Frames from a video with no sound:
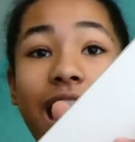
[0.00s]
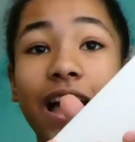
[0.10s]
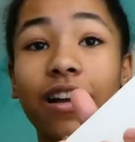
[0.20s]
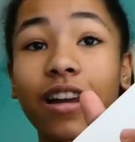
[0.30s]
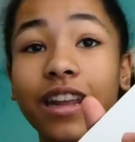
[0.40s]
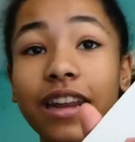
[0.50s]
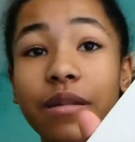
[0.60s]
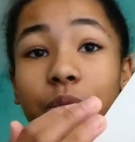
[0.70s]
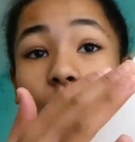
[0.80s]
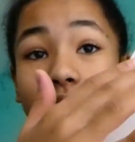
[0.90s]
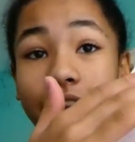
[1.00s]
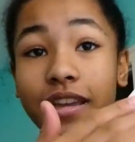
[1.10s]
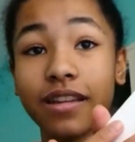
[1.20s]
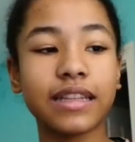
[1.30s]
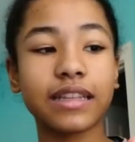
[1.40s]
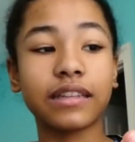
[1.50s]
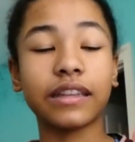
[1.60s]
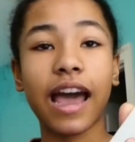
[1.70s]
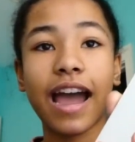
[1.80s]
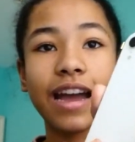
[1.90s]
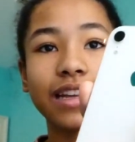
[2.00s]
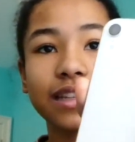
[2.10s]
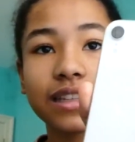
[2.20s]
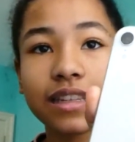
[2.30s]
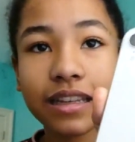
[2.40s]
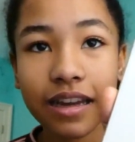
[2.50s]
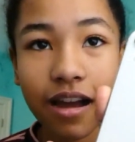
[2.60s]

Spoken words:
I got it in white. It's glass.